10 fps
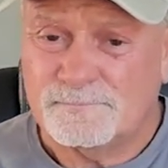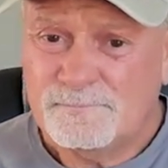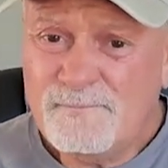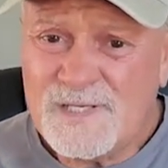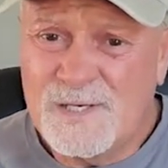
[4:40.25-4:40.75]

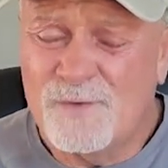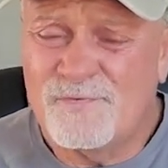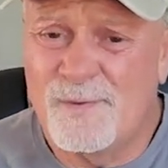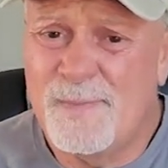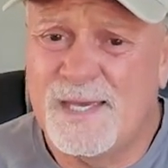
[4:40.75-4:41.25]
Now, if I
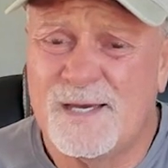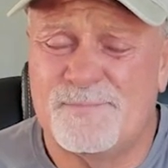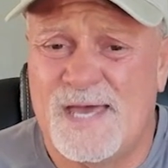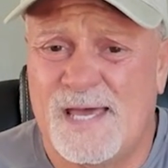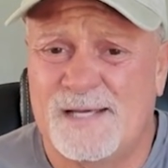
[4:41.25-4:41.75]
make up
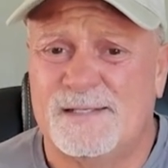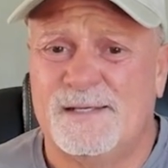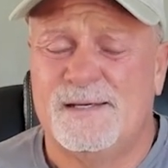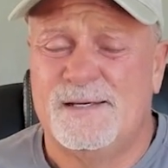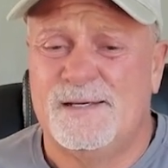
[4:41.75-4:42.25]
that
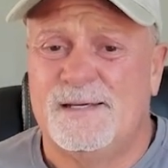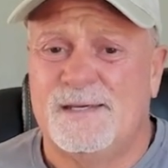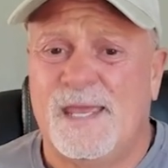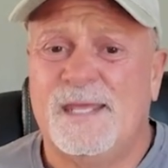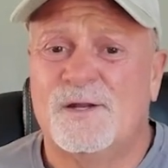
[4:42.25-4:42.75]

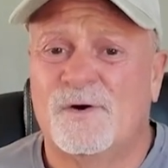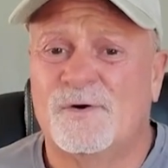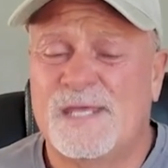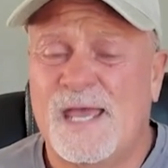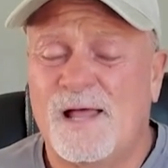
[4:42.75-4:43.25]
800
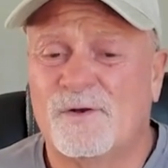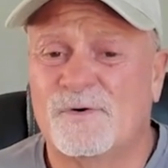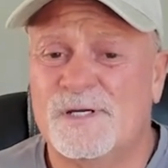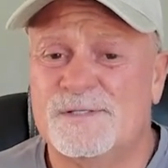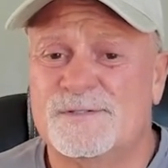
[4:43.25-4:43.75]

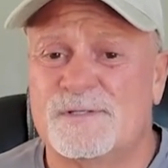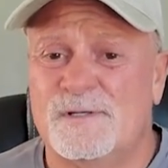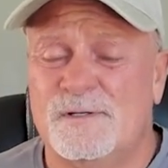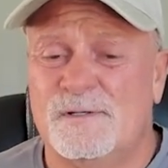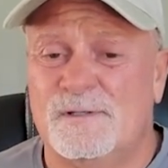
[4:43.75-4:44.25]
calories
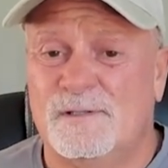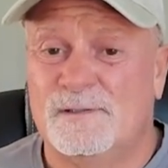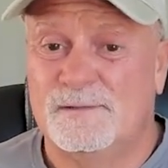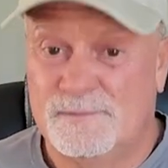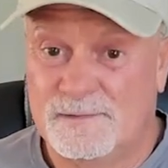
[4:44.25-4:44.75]

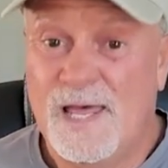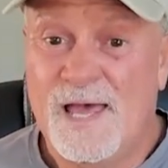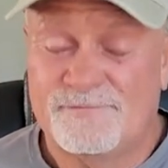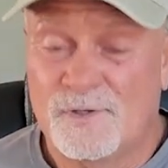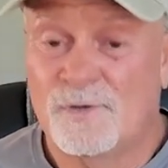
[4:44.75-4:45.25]

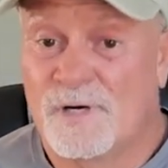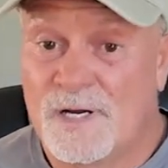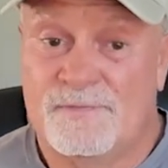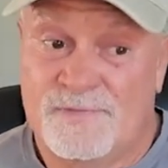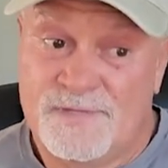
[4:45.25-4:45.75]
left, or
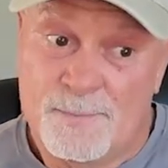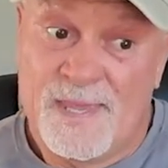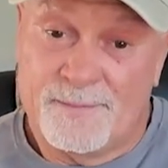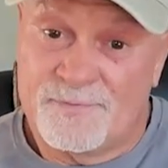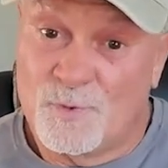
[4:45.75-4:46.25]
to make
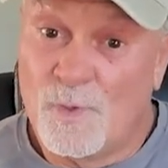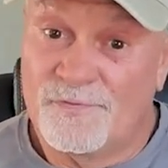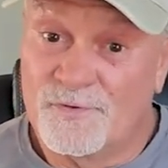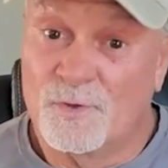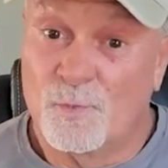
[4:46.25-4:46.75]
up the
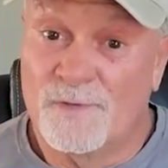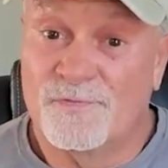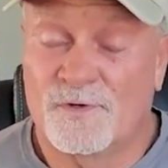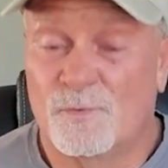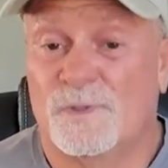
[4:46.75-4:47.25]
1/3,
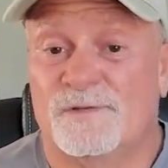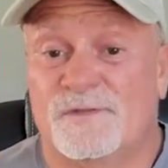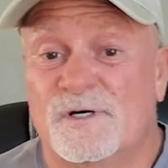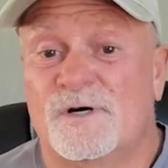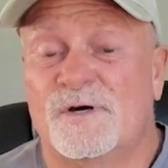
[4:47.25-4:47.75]
1/3,
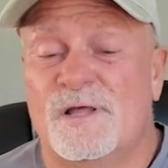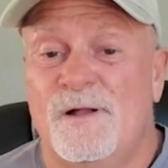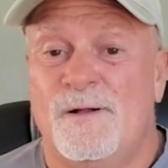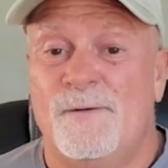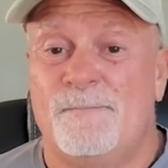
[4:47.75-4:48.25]
1/3,
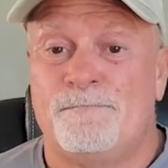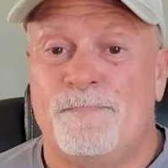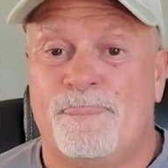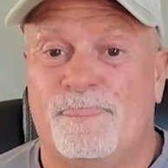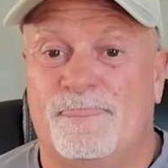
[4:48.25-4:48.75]

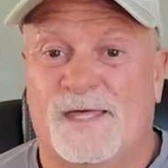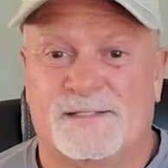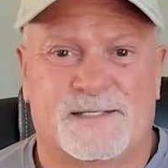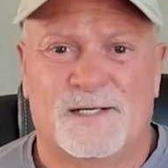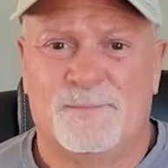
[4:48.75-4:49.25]
that's
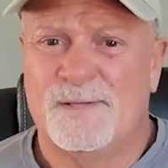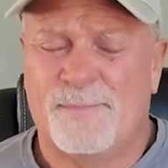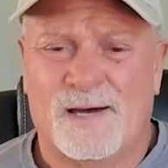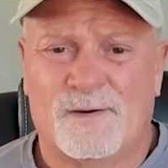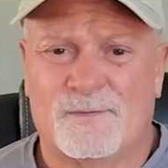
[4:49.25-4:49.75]
going to be
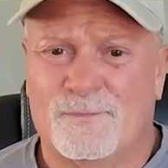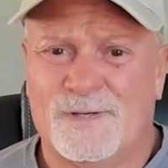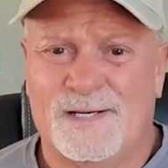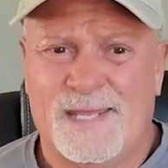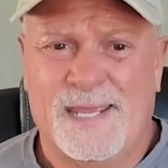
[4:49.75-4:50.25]
about
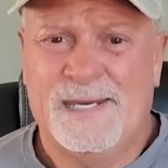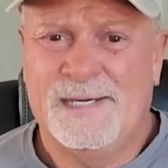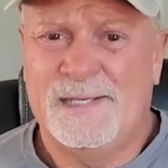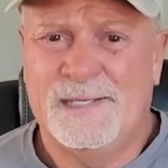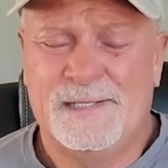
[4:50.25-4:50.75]
what,
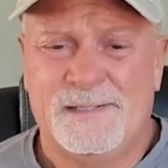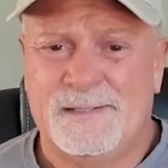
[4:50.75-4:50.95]
80